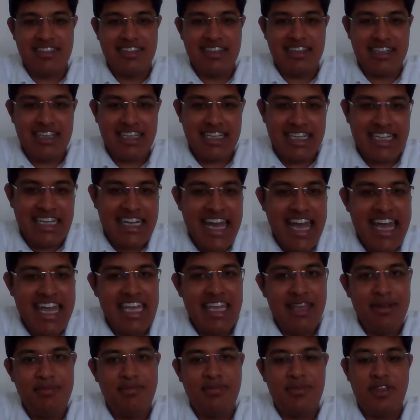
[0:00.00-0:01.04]
the
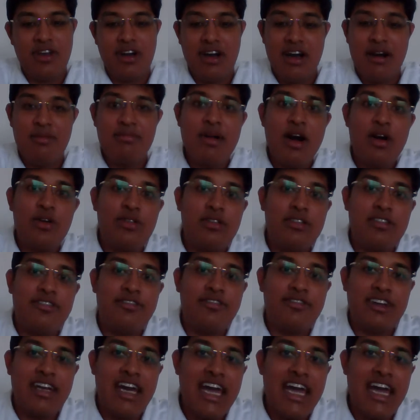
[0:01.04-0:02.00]
time, the amount of